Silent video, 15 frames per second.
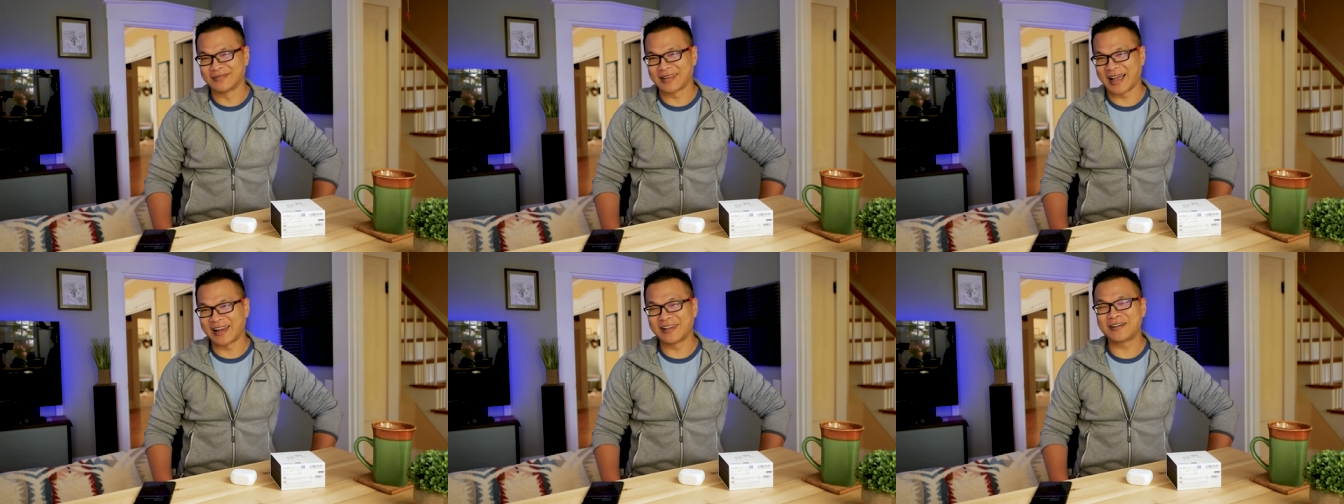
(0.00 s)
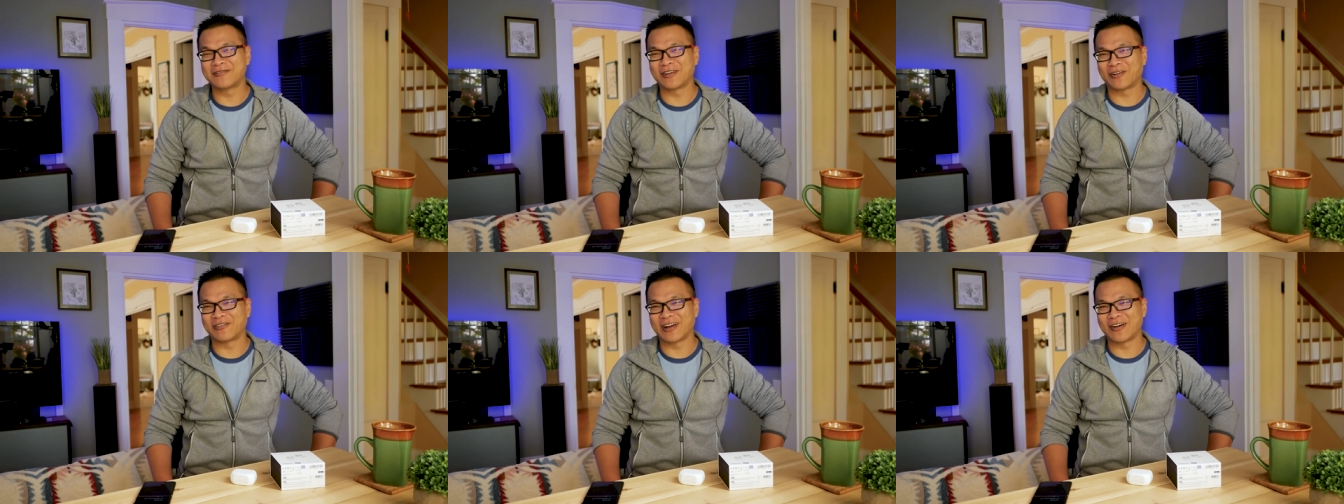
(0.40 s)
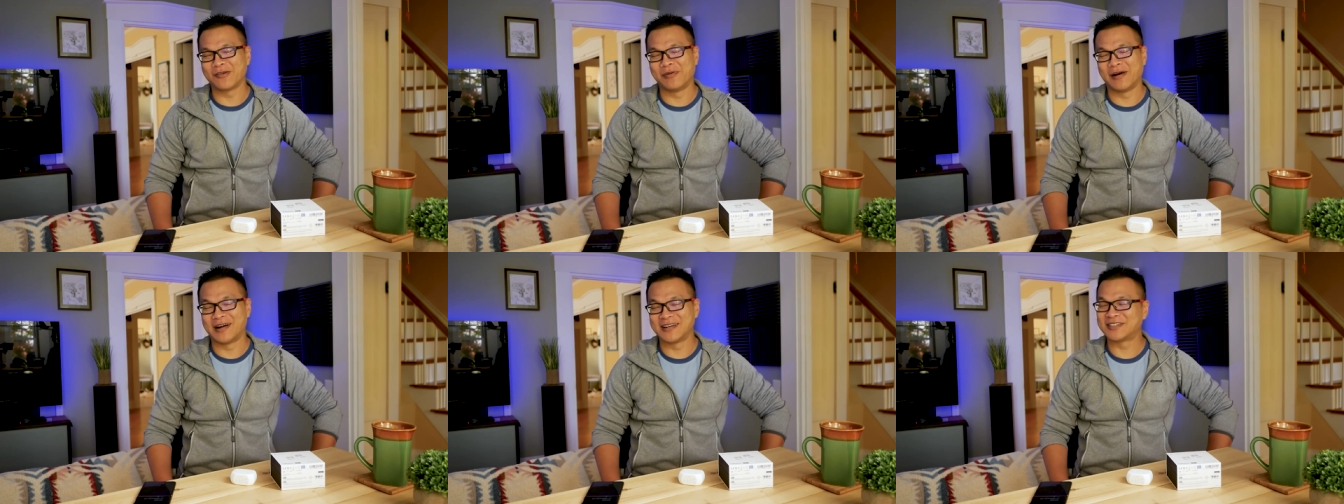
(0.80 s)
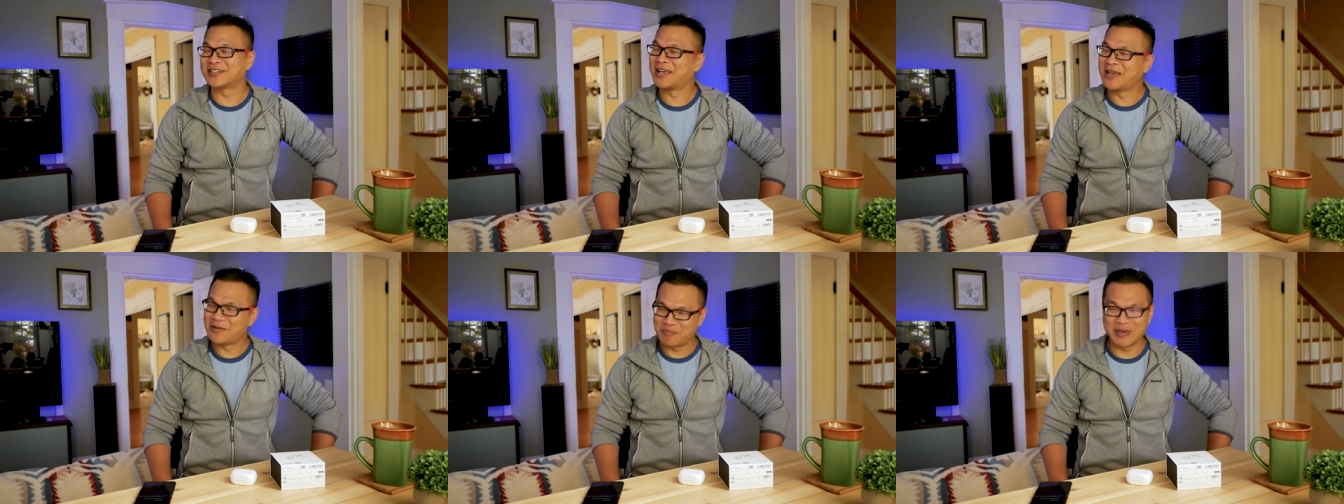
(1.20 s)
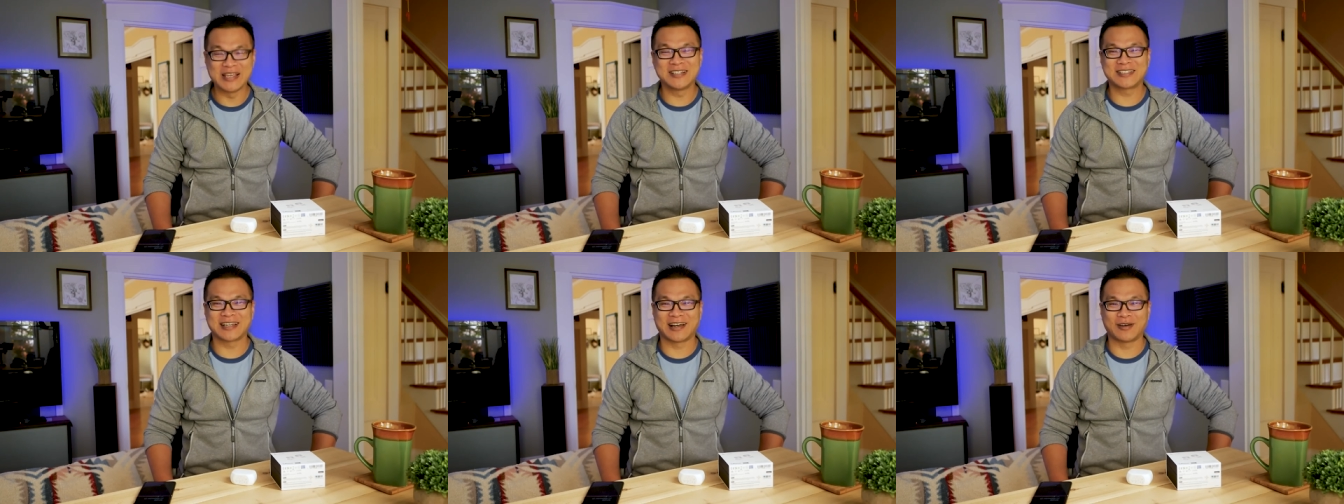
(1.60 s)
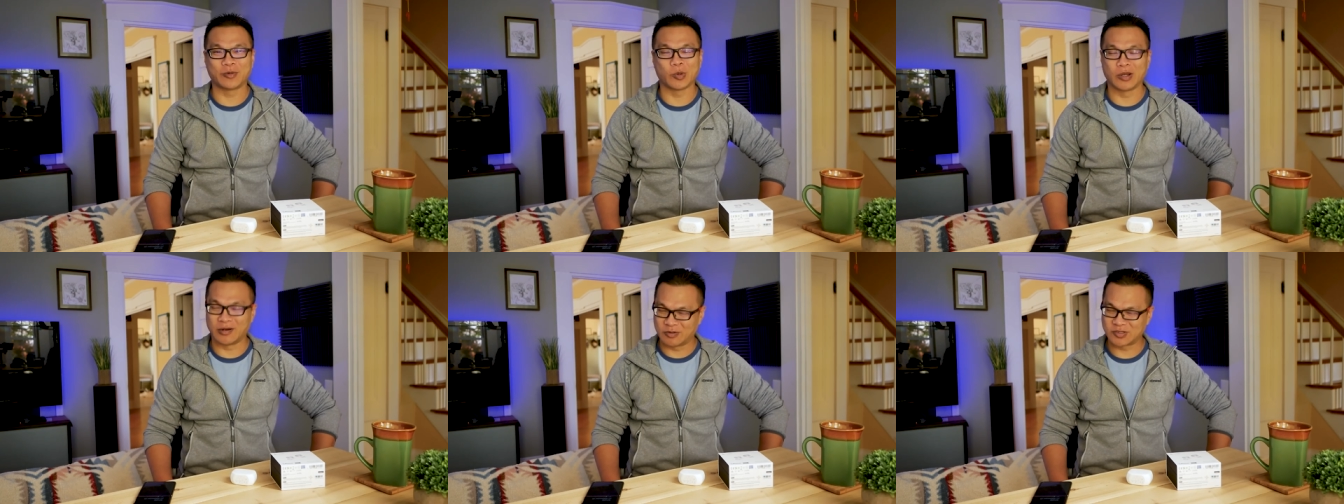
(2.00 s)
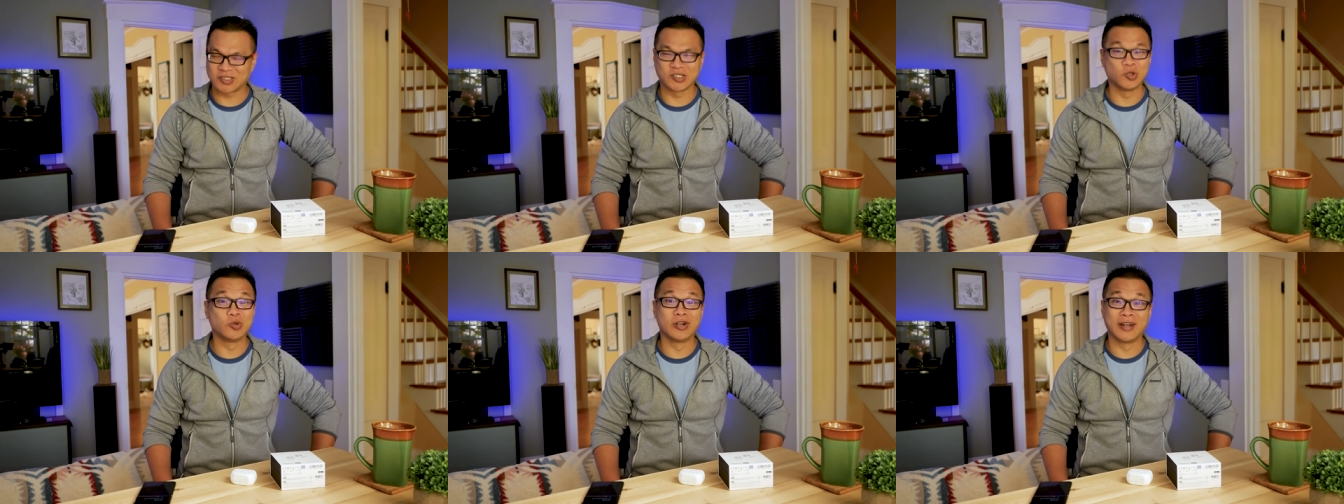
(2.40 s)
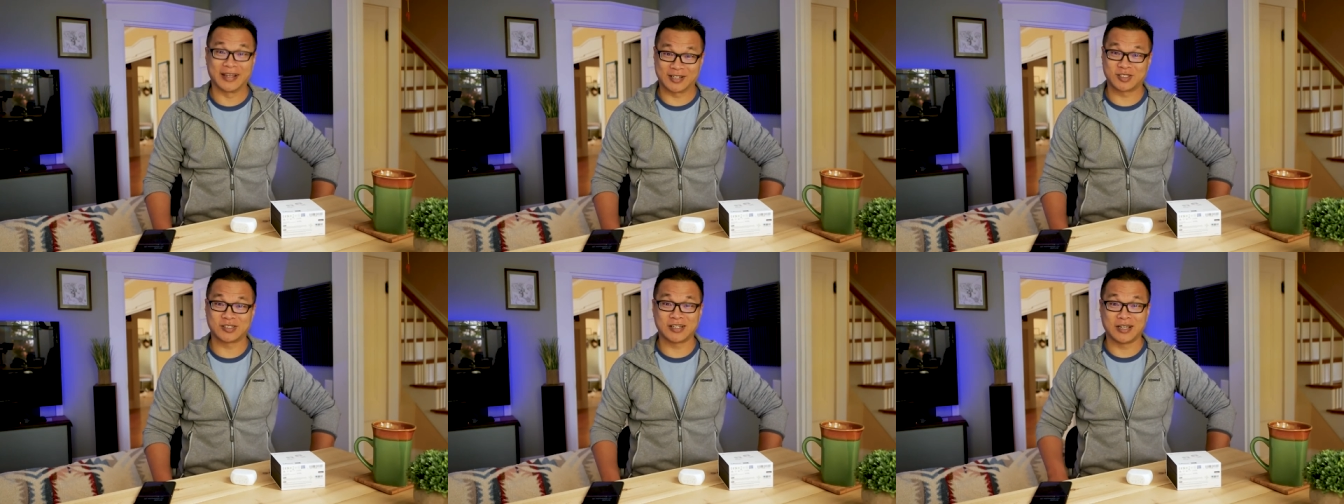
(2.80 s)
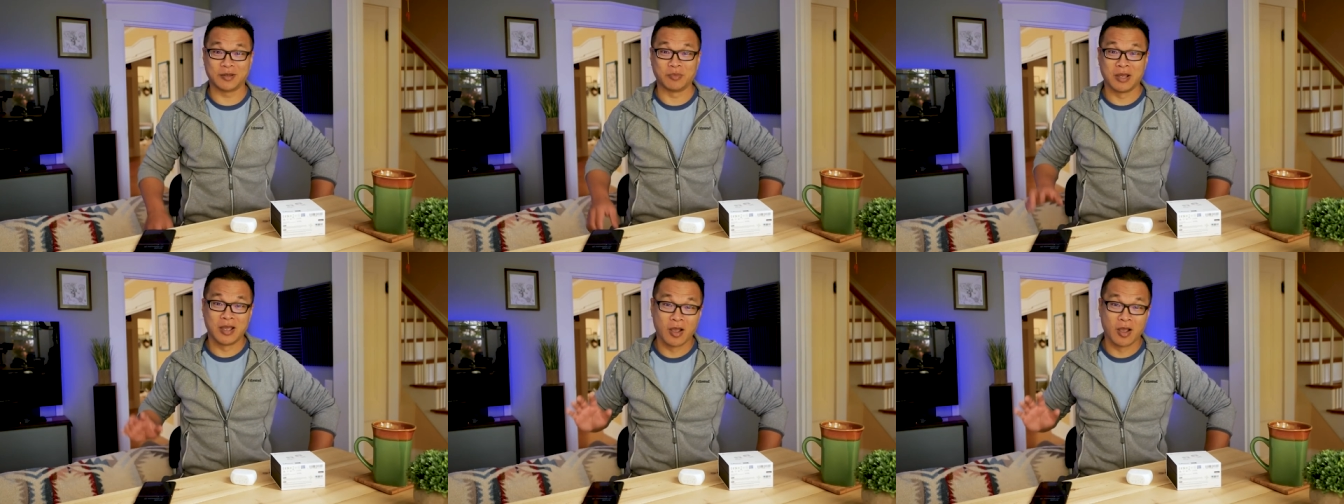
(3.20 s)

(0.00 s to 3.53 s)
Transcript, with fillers: I love y'all very much. Peace out, and I'll see you next time.